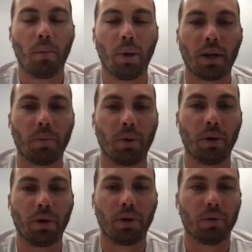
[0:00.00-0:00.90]
Blake
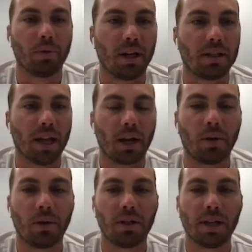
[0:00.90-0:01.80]
Miller, your right
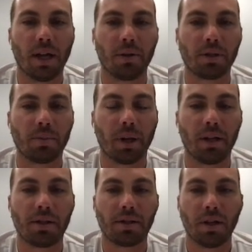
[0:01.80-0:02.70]
tackle. He's out in
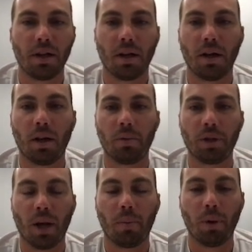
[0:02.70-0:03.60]
space. You
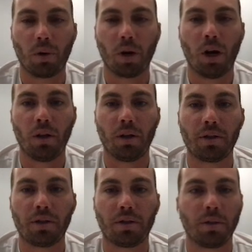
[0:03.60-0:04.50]
got Bo
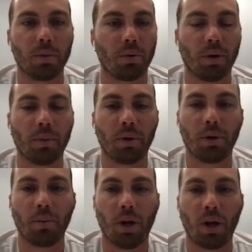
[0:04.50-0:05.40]
Collins to the
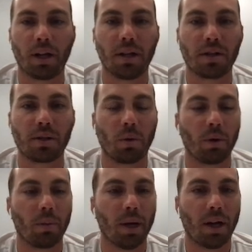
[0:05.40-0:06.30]
perimeter blocking his
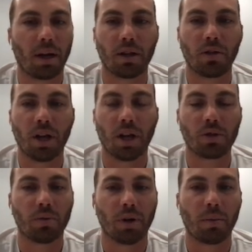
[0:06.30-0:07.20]
cornerback. And then you got
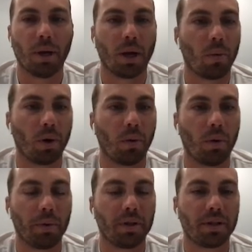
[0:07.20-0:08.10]
your running back
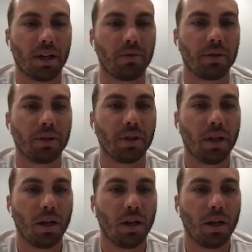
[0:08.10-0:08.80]
one-on-one with the safety.